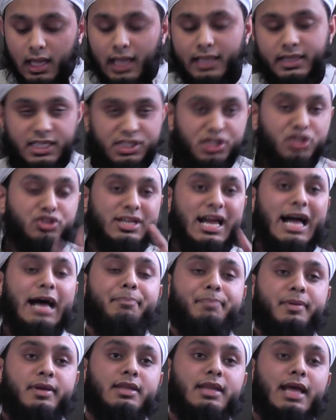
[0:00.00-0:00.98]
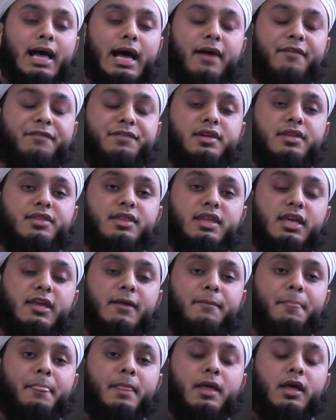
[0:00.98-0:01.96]
And this used to happen after
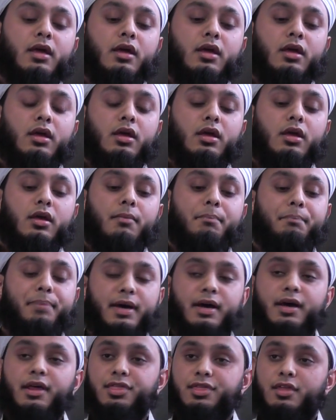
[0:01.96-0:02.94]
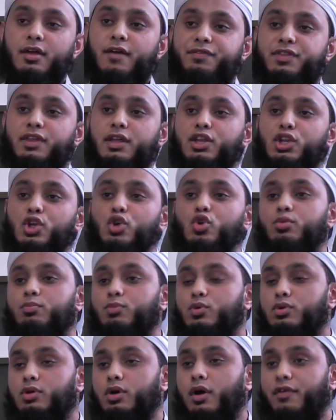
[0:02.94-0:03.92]
the birth of the
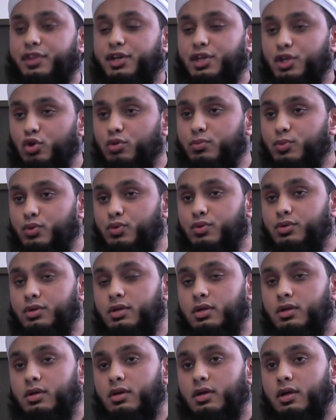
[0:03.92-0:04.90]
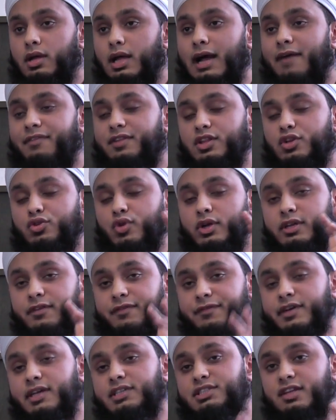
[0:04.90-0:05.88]
new moon, after the
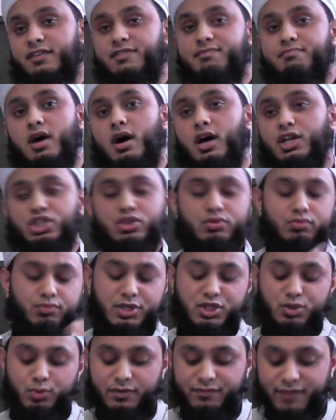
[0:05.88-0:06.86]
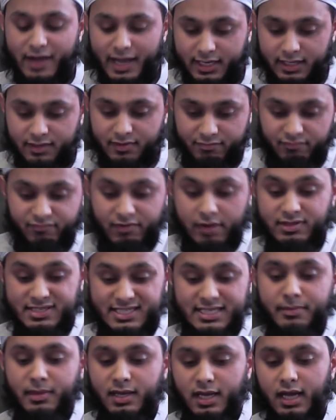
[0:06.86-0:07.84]
21st of March, which we find very
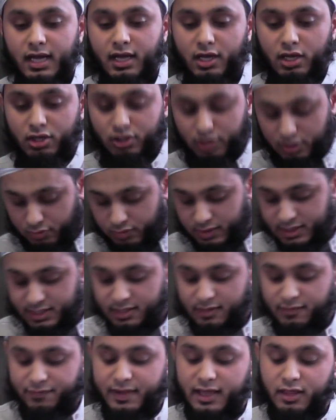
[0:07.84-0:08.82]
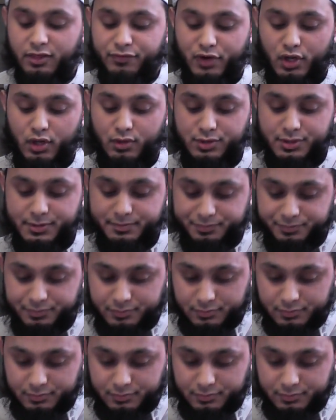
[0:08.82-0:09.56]
similar the Christian faith follows.